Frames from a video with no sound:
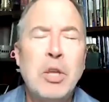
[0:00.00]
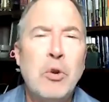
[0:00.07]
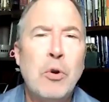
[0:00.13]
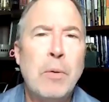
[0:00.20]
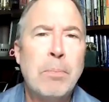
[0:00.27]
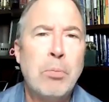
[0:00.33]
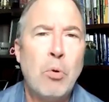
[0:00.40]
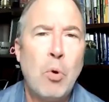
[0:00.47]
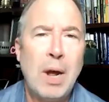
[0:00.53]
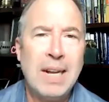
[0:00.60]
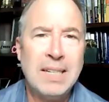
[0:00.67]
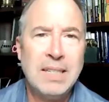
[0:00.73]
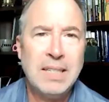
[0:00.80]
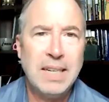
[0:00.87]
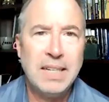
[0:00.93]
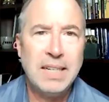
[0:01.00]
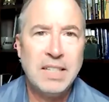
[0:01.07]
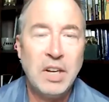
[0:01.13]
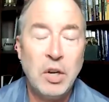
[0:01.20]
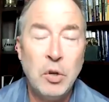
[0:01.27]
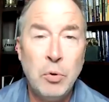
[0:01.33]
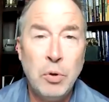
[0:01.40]
your process
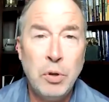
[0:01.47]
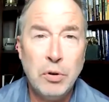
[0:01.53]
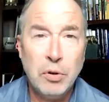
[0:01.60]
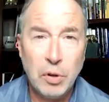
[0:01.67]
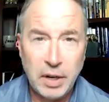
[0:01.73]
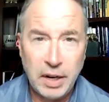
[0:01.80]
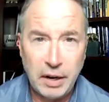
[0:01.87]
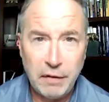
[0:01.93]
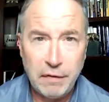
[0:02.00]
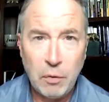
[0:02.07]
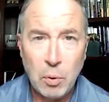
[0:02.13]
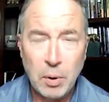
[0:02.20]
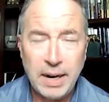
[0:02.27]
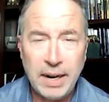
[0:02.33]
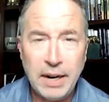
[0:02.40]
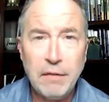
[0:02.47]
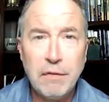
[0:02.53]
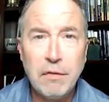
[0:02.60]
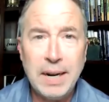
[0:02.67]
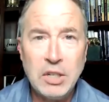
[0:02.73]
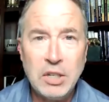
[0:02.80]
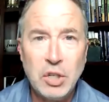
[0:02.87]
and who you're looking for in a
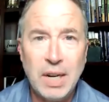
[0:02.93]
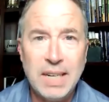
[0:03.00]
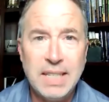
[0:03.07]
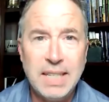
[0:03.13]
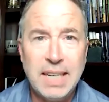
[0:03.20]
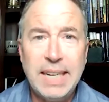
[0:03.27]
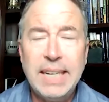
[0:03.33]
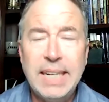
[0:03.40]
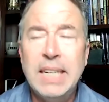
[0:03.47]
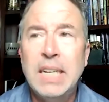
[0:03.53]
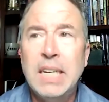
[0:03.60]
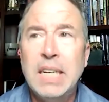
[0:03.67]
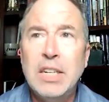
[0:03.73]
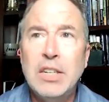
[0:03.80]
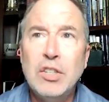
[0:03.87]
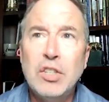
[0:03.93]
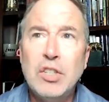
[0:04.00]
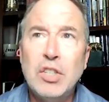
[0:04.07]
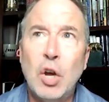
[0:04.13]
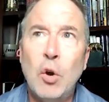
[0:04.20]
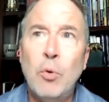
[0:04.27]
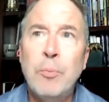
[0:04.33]
franchisee.
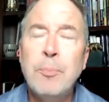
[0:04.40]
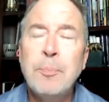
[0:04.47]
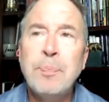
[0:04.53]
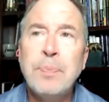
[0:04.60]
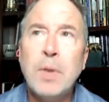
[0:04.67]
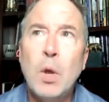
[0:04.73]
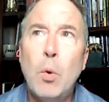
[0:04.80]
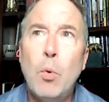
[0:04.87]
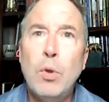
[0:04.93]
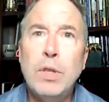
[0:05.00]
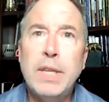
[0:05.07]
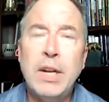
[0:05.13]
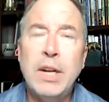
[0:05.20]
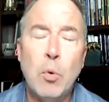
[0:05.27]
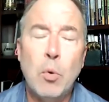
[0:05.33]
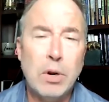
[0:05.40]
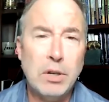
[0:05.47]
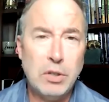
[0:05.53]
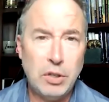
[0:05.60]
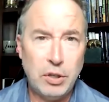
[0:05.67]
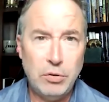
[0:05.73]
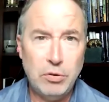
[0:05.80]
So in order
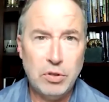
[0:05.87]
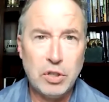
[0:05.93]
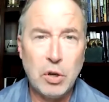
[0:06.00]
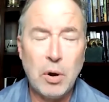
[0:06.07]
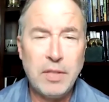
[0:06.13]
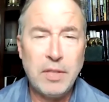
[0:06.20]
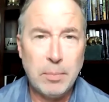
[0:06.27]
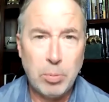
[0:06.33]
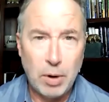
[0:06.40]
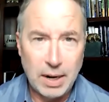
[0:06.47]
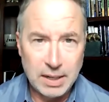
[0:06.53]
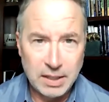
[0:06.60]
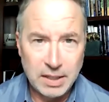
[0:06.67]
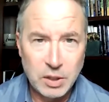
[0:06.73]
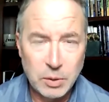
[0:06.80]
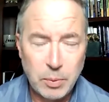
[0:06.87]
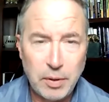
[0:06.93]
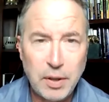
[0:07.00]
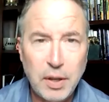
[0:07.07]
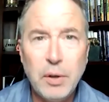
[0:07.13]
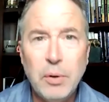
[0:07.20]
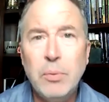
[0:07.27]
to start the process
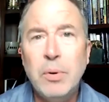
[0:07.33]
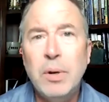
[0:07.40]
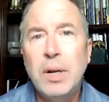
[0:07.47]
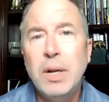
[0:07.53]
with you,